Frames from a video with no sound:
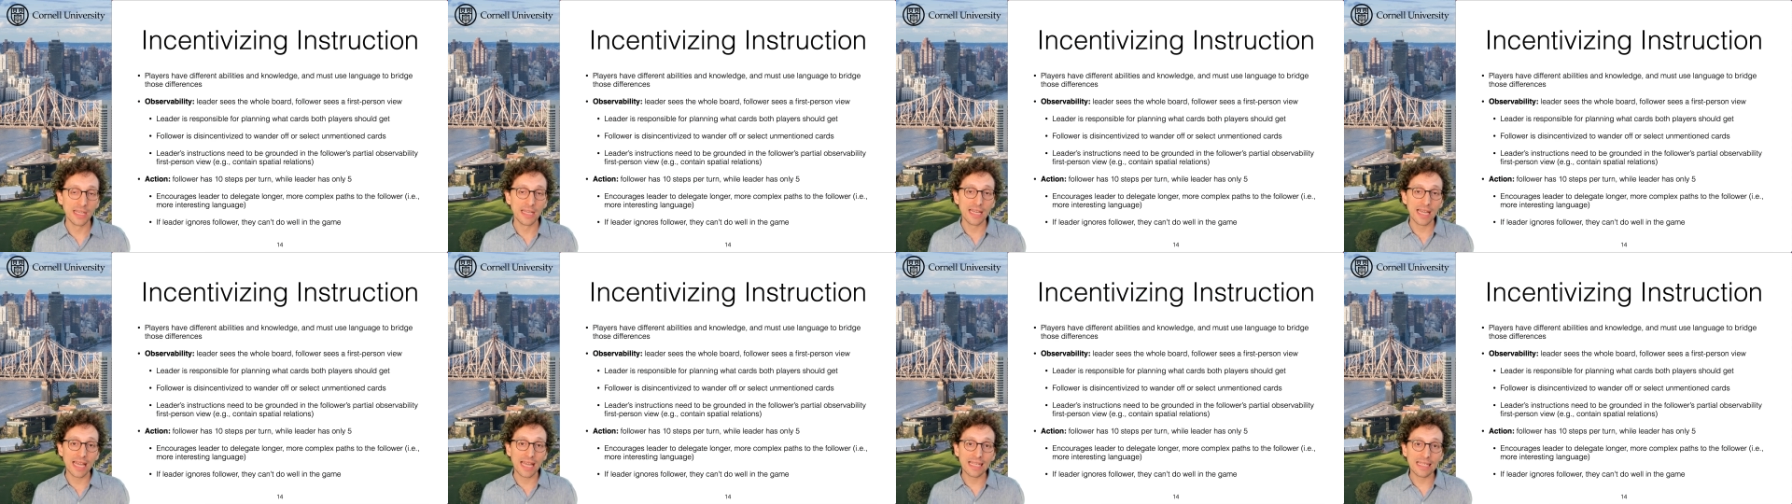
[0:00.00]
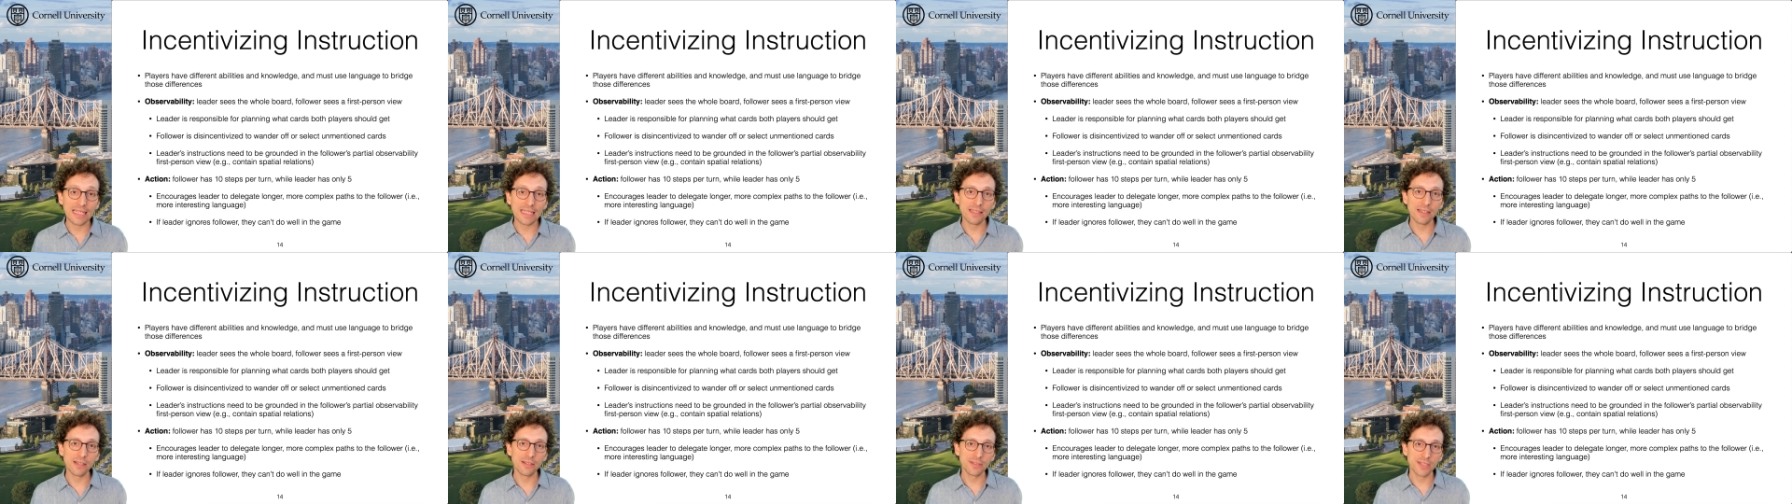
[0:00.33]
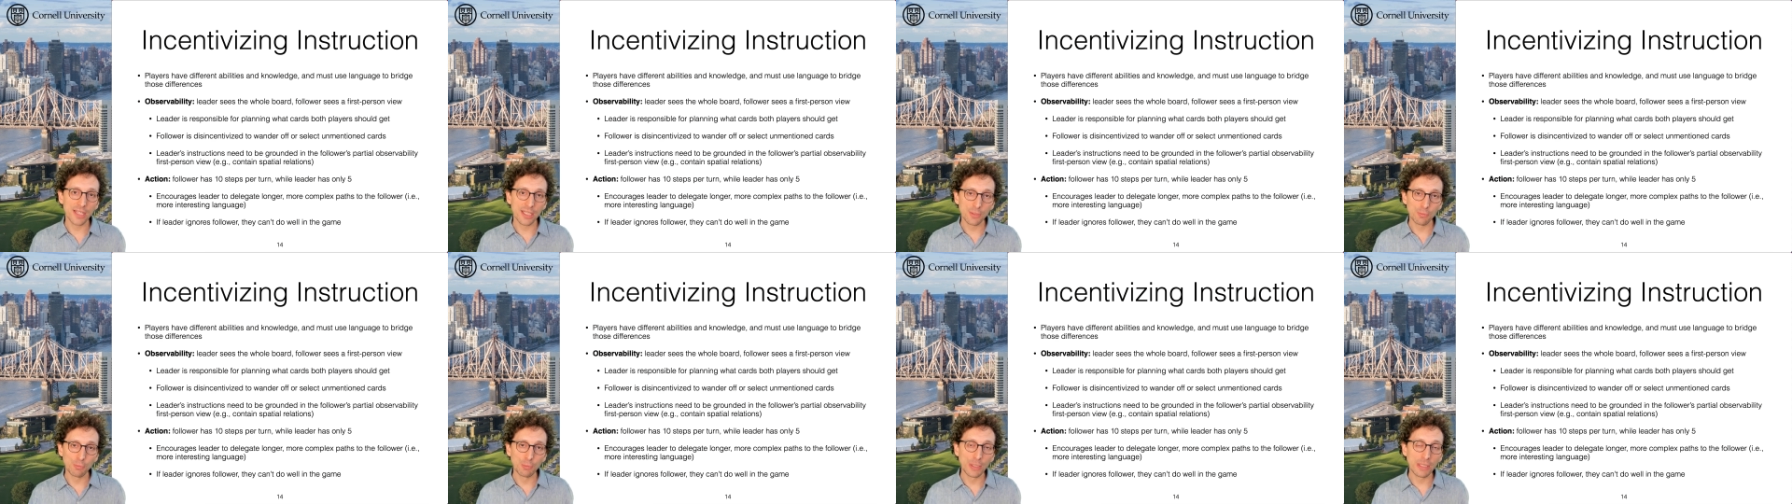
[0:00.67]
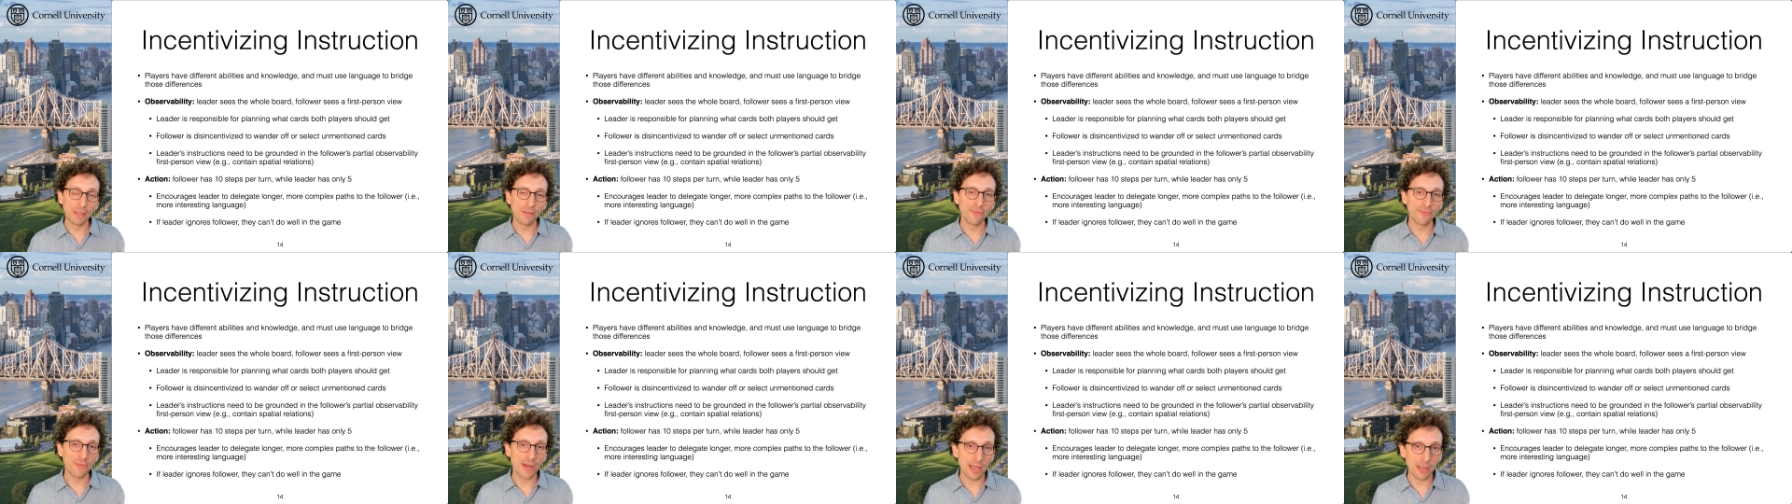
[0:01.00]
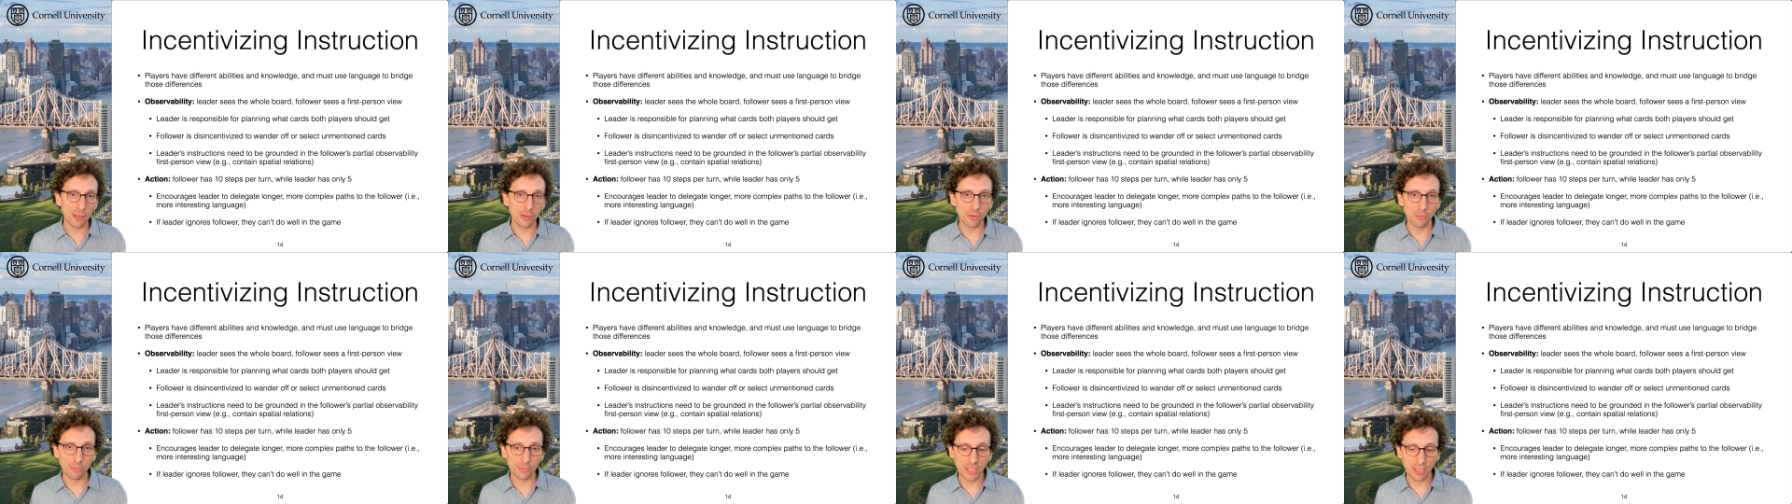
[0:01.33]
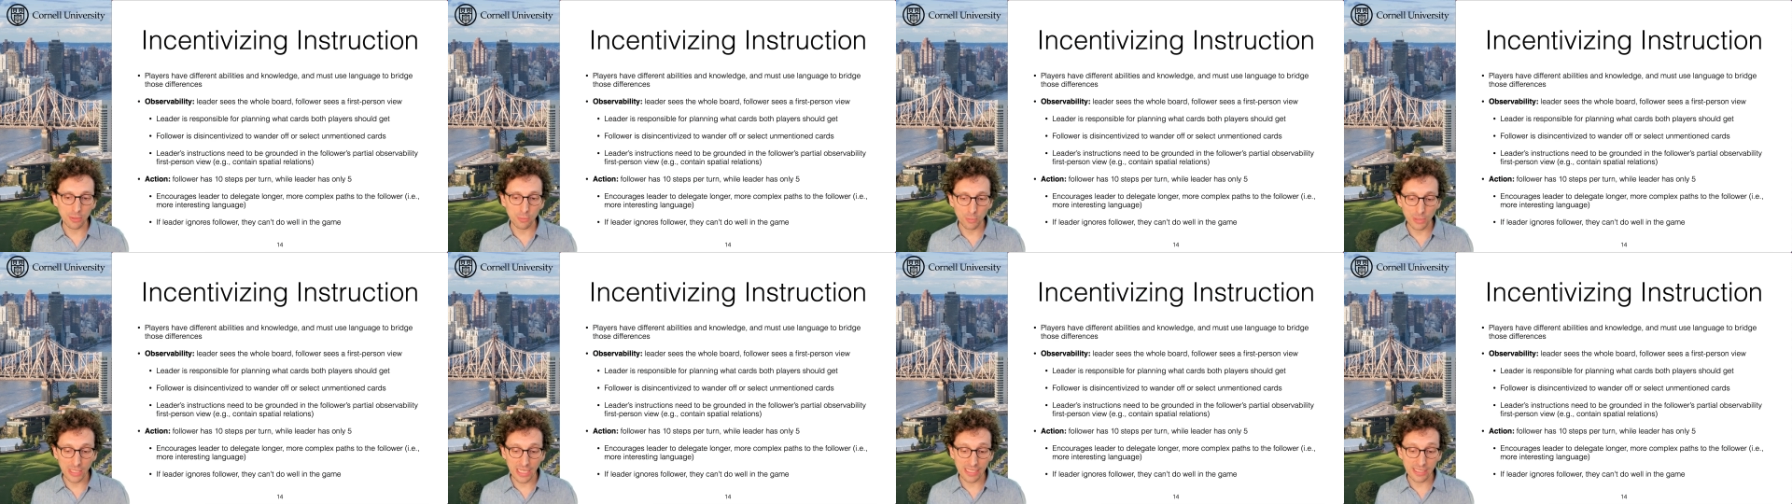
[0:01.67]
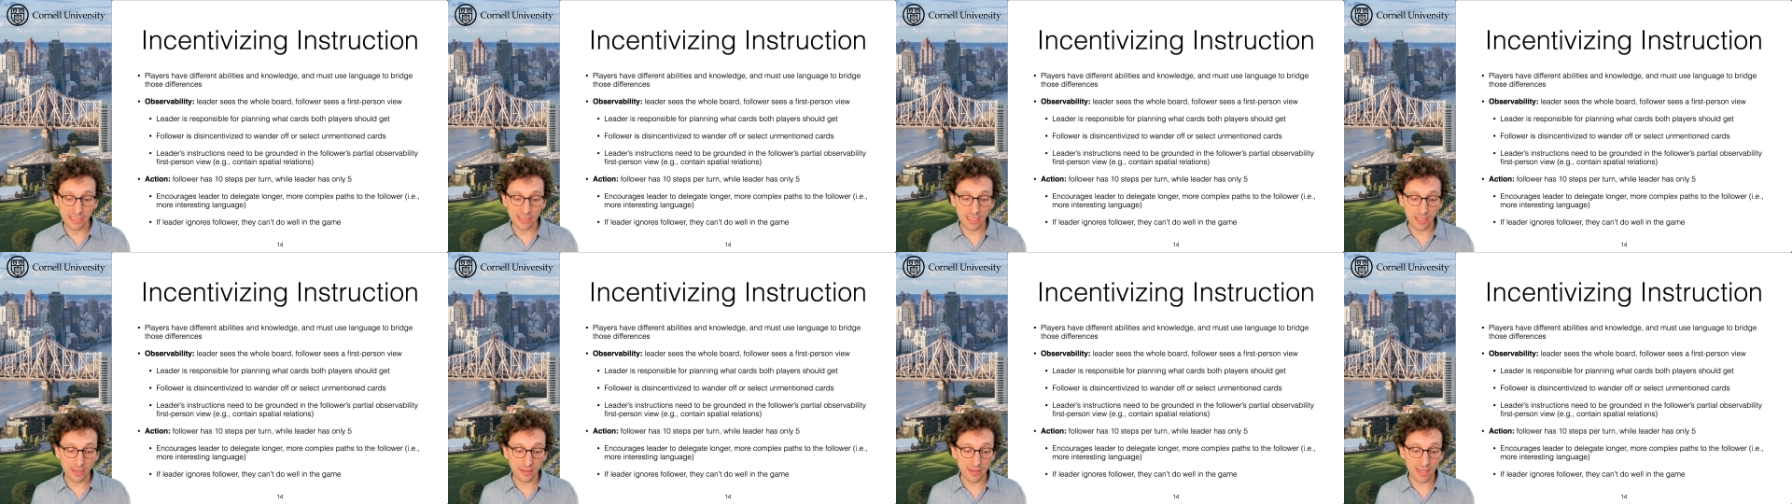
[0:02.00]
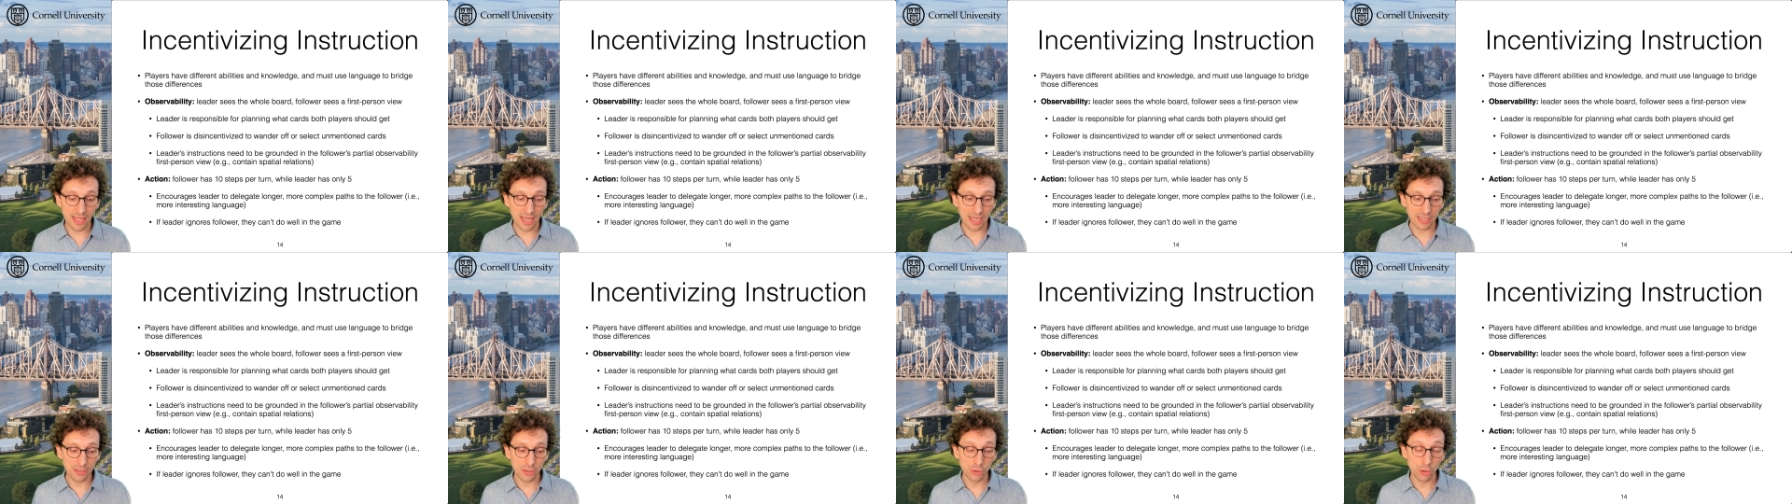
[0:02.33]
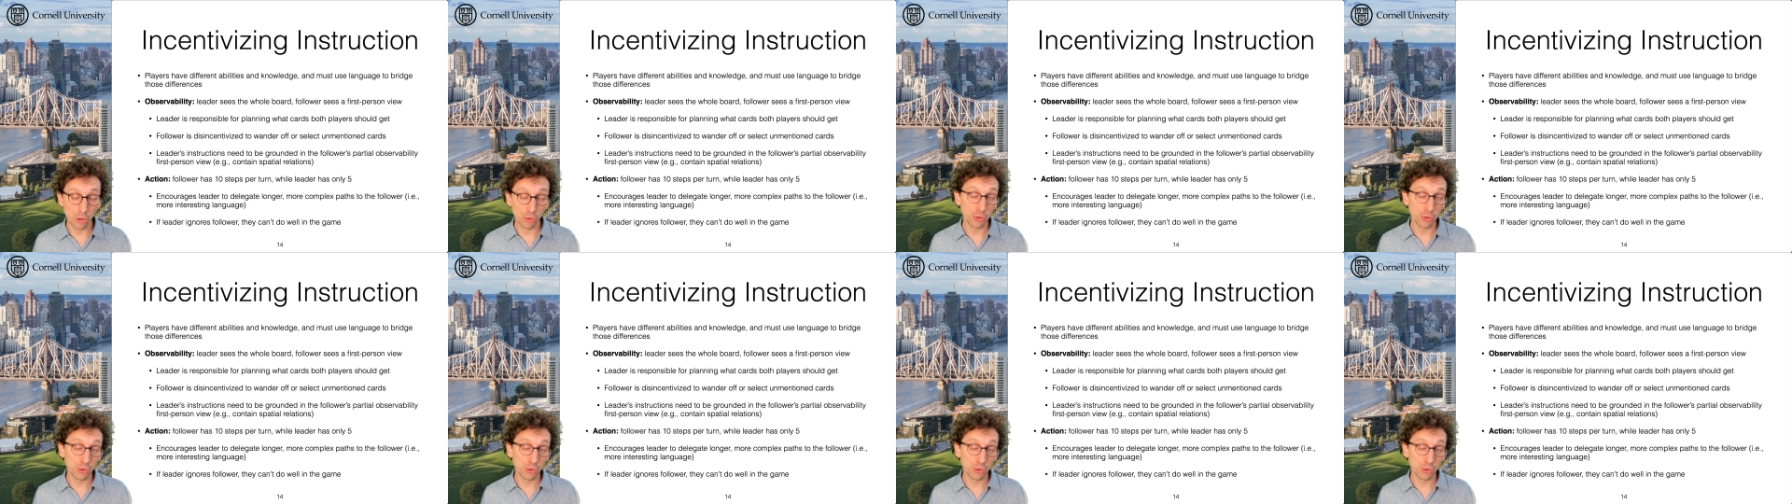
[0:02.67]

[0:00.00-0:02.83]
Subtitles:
a leader that will decide not